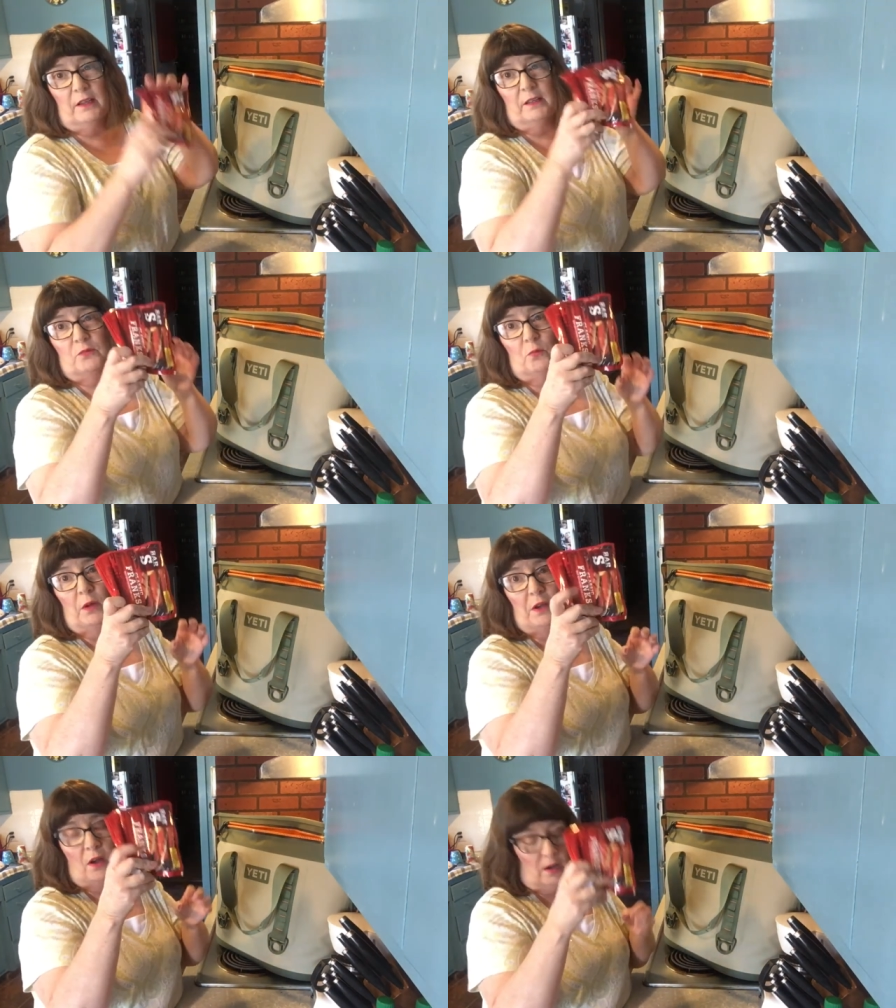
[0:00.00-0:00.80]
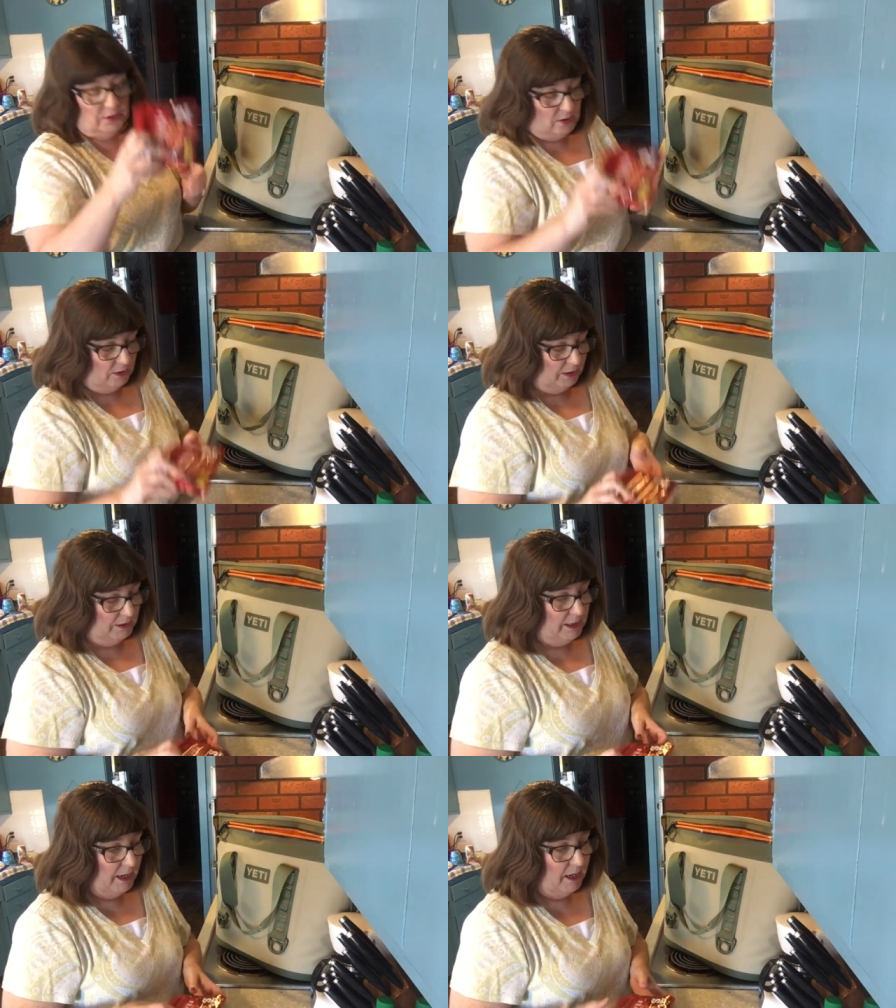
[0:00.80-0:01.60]
gets one hot dog a
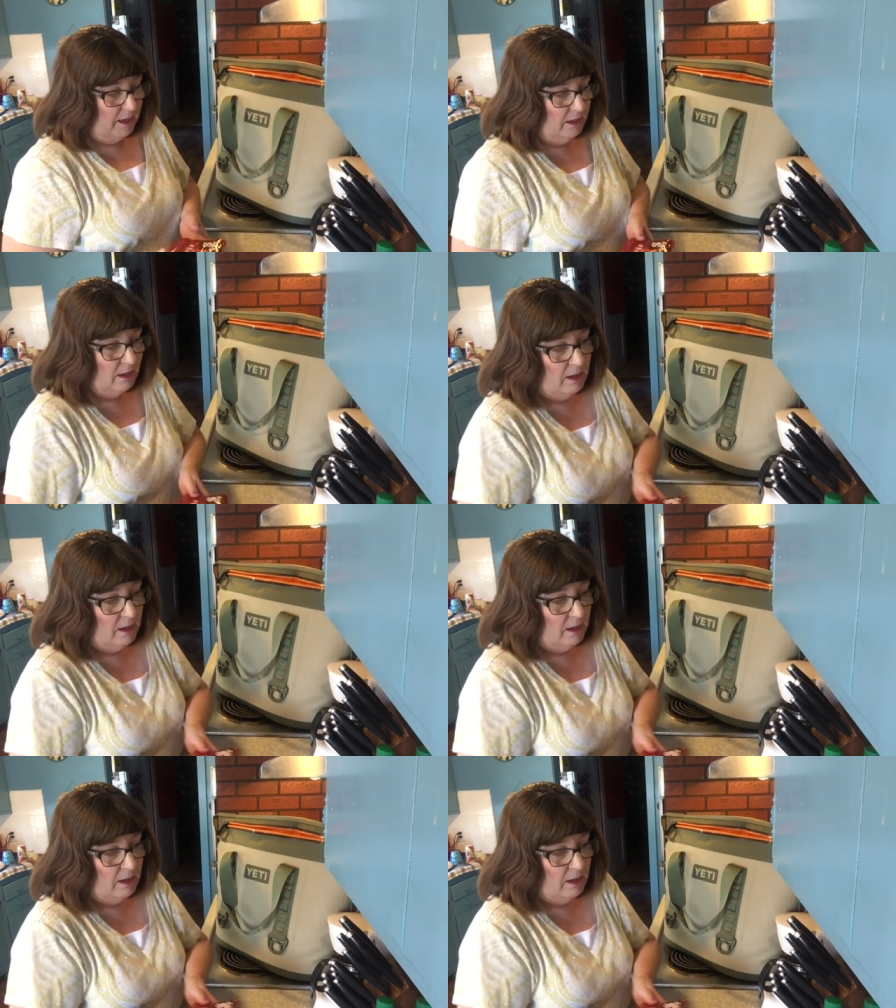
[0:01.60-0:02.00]
day,